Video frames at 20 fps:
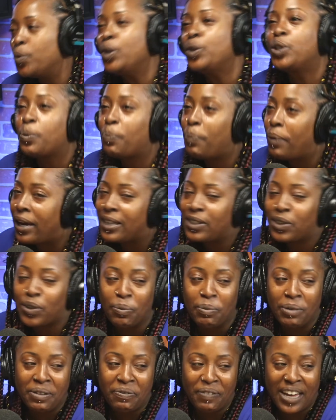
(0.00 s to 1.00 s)
We used to pass so
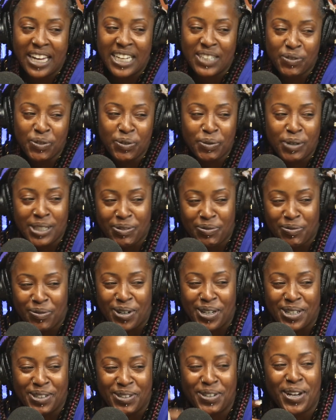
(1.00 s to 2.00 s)
many fast food
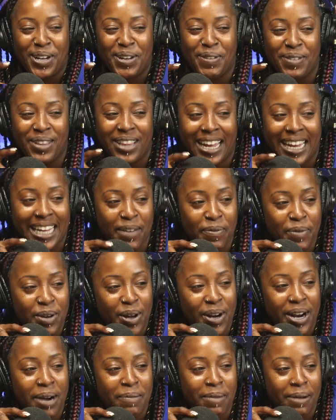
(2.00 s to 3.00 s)
restaurants. You know, you'd be like, can we
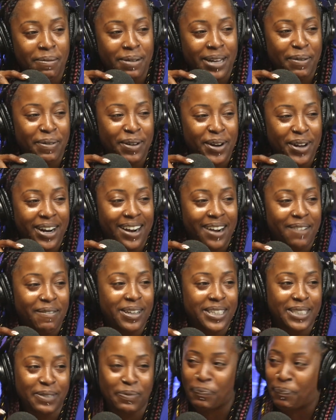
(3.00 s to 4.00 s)
go there, mama? Can we go there,
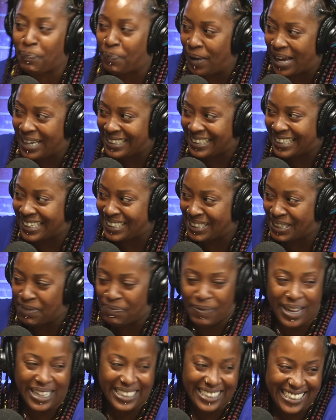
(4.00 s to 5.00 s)
mama? She pass I mean, that
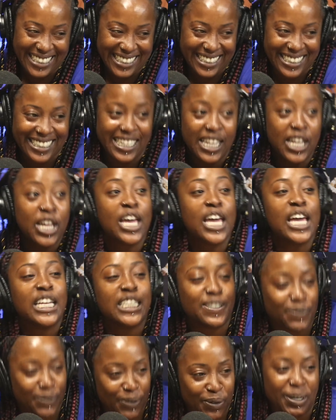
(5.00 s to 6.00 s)
shit, pass that shit.
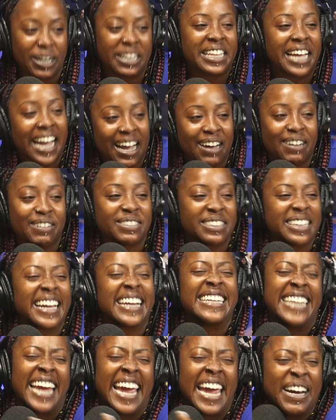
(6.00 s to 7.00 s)
It's food at the house.
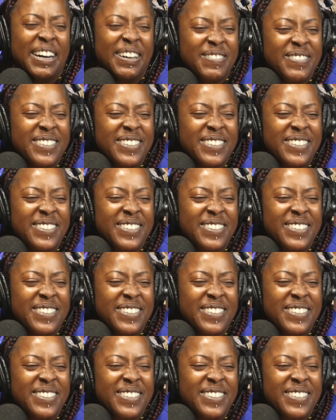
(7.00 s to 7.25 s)
Like, damn.